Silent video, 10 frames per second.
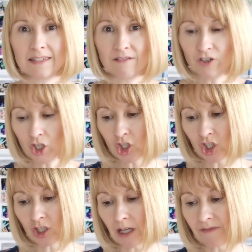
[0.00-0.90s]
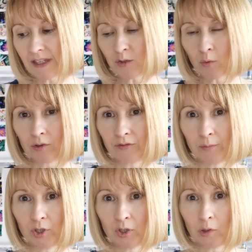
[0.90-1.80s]
a version of this one
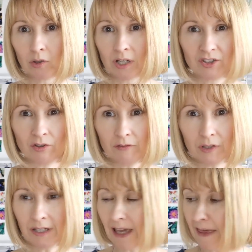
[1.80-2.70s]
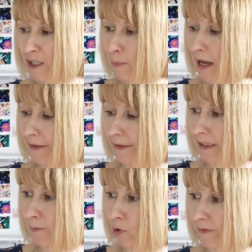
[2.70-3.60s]
from Newlook. I don't know if you can get this pattern
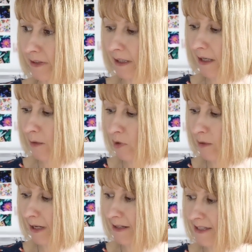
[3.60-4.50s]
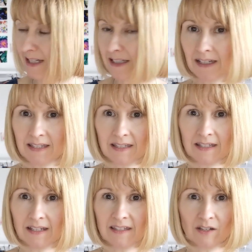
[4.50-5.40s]
anymore. I think it came with a magazine years
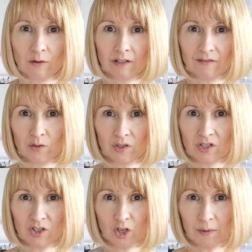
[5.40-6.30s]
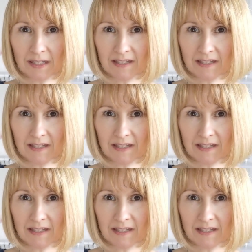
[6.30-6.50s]
and years ago and I've used it so many